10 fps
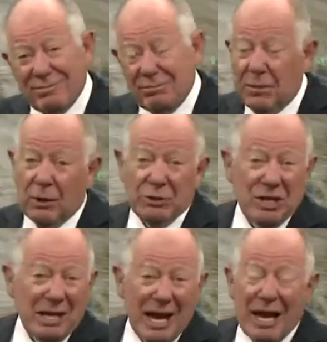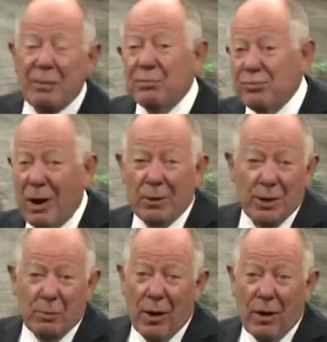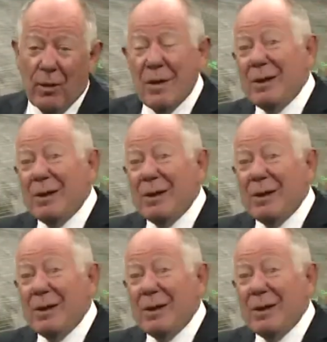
you know, tonight, probably tomorrow,